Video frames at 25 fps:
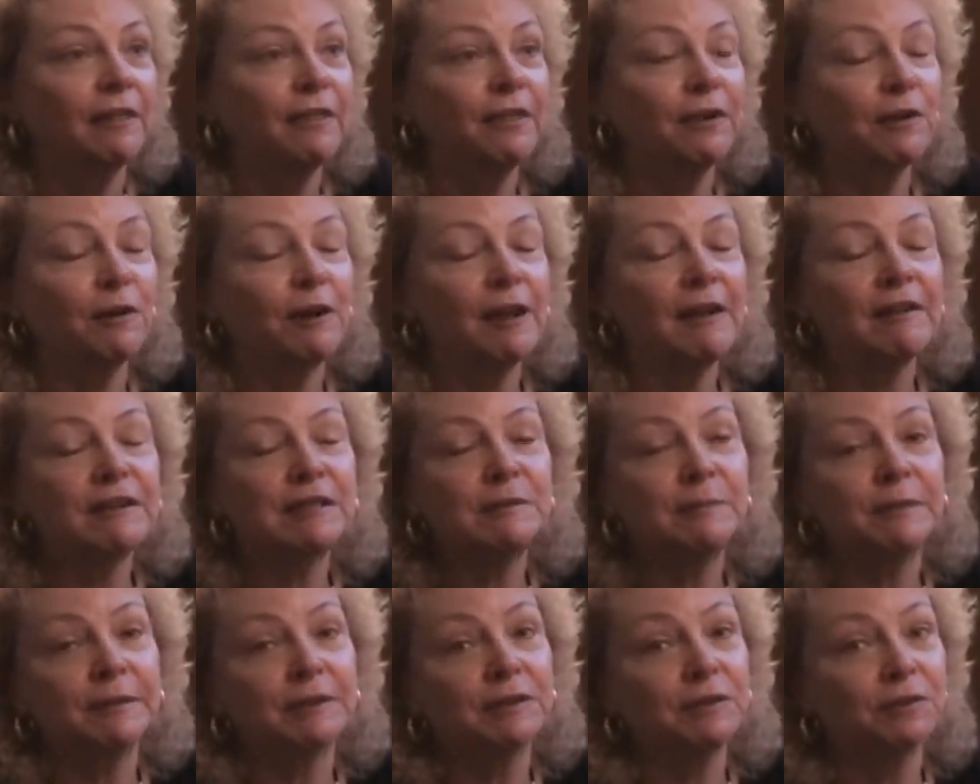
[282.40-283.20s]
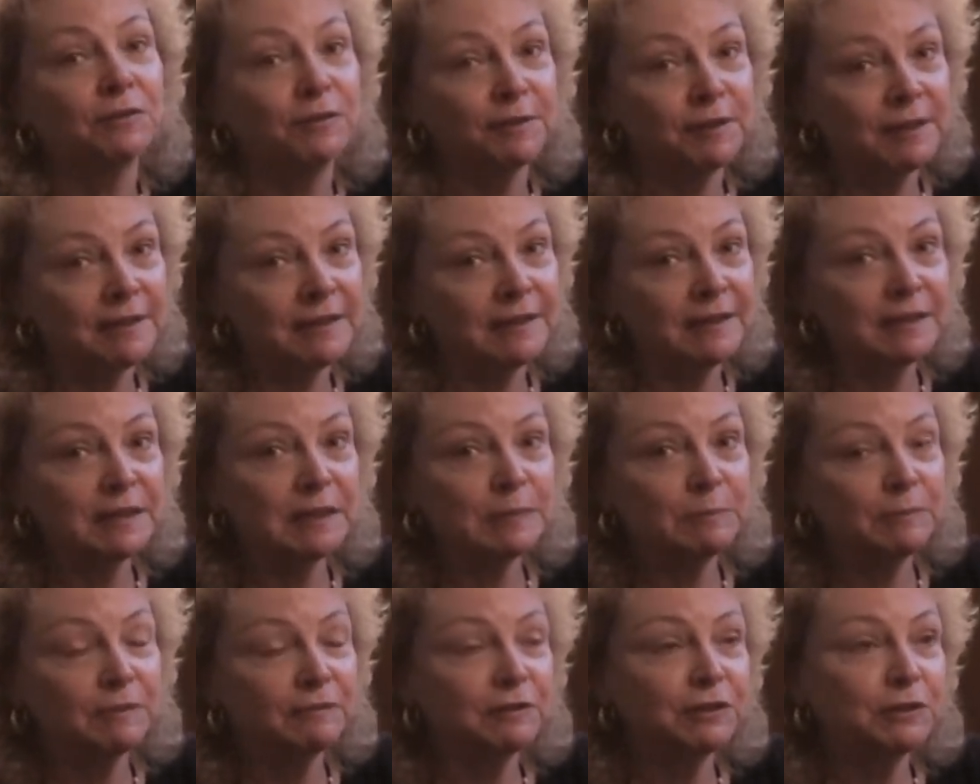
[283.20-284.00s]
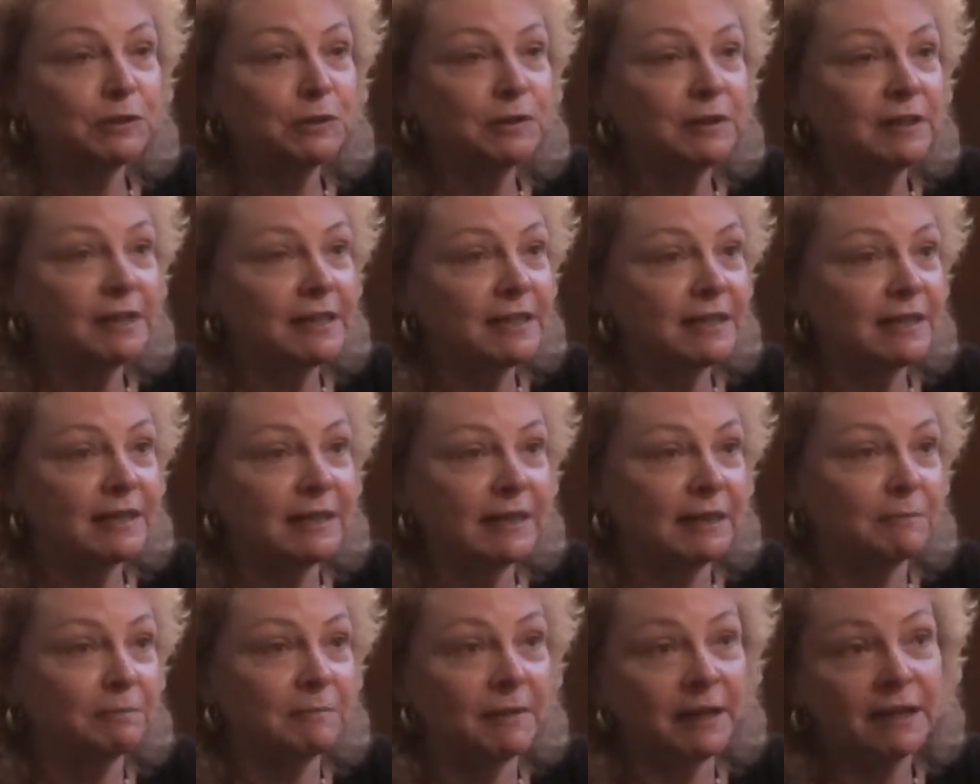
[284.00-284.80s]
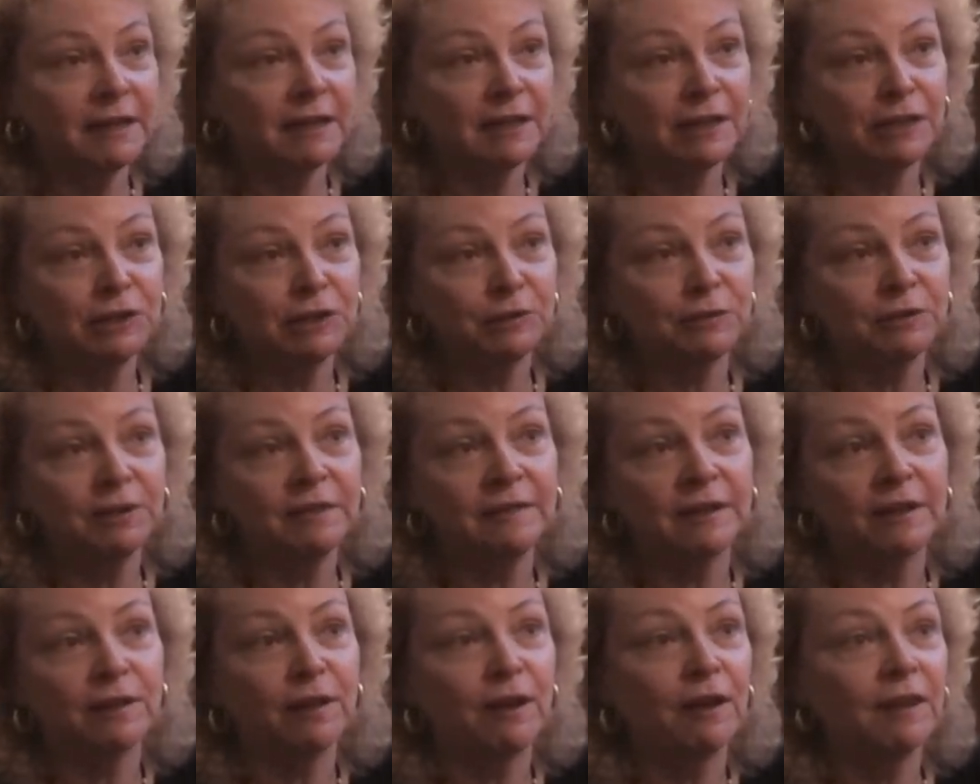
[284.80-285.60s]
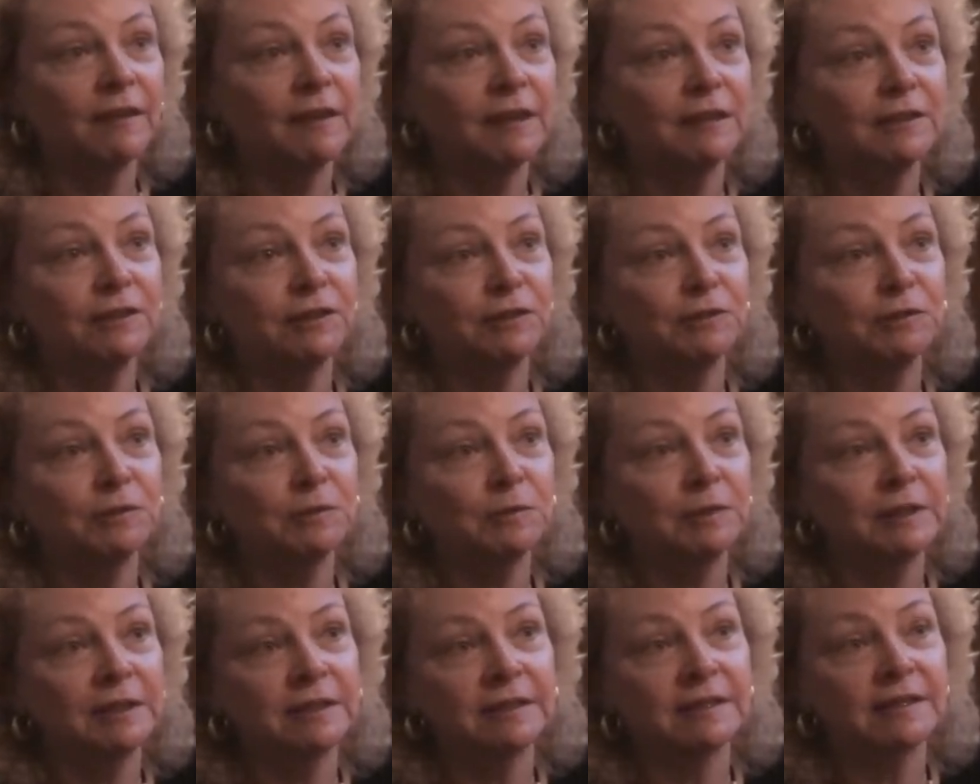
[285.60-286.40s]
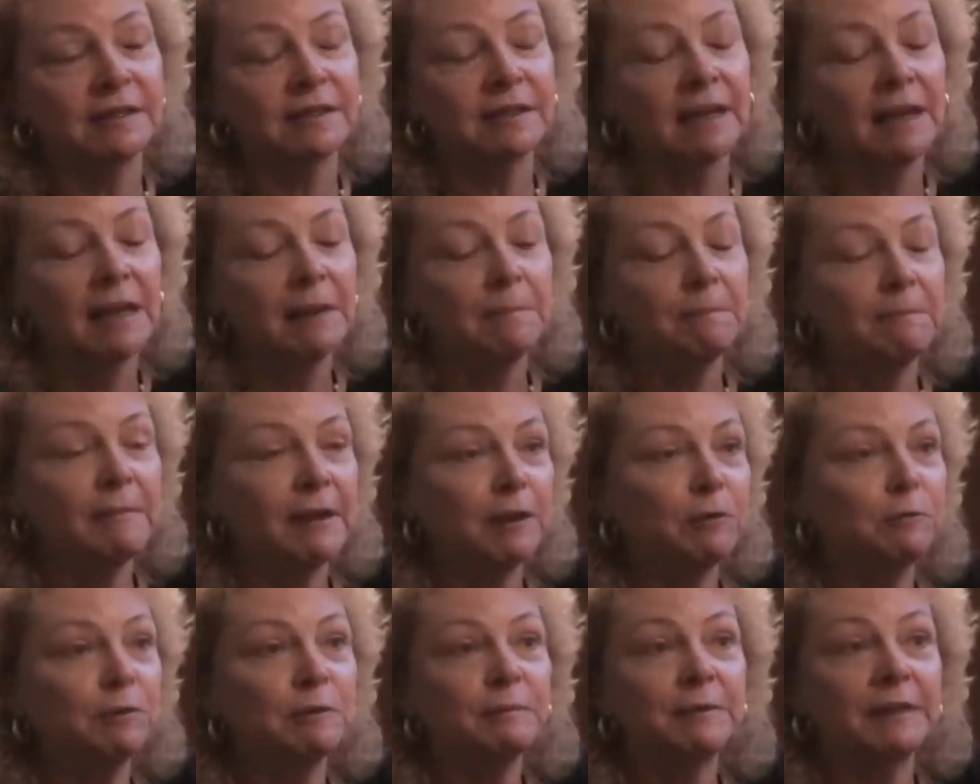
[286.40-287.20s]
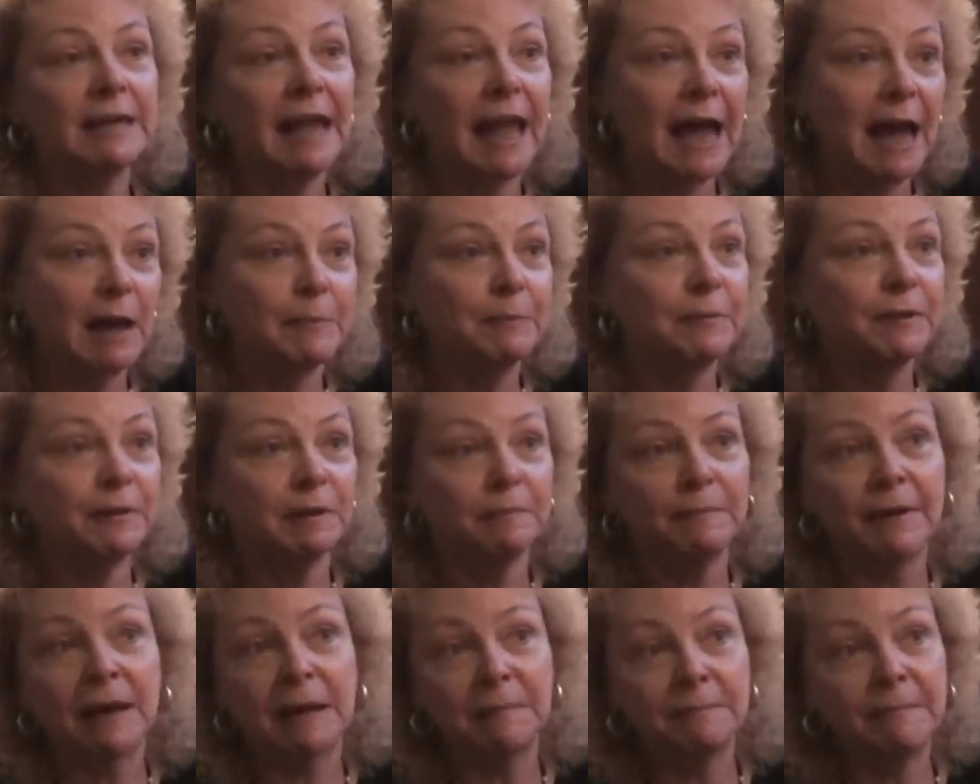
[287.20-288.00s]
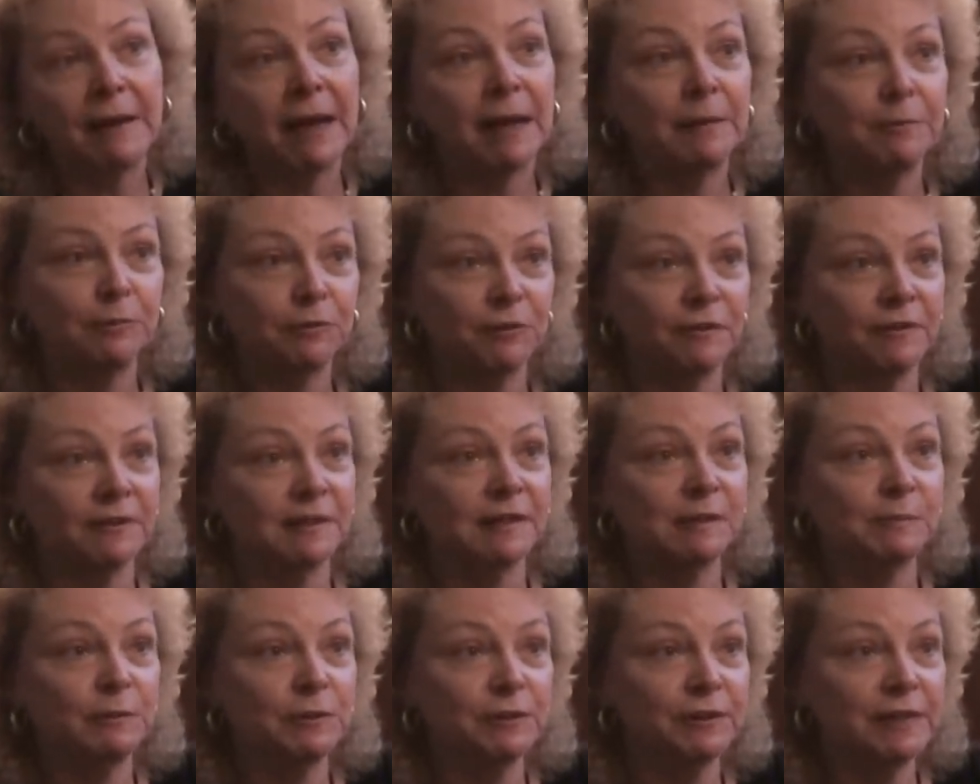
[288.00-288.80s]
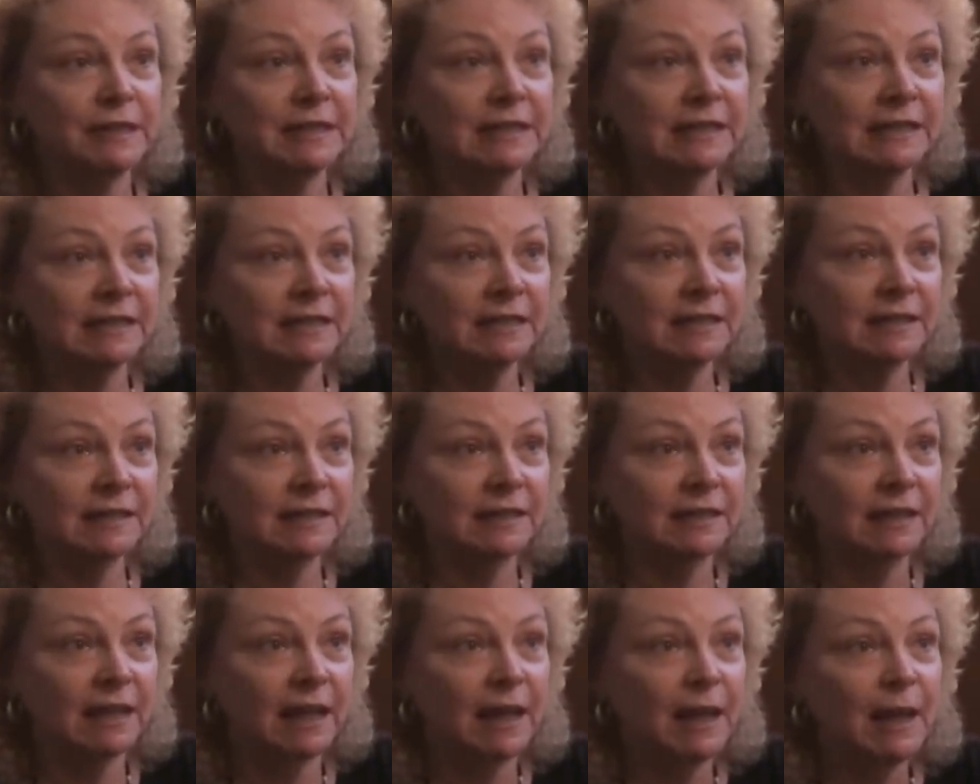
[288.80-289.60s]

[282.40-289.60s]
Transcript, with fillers: there has been criticism of doulas in my country that all they do is make women happy about bad birth experiences.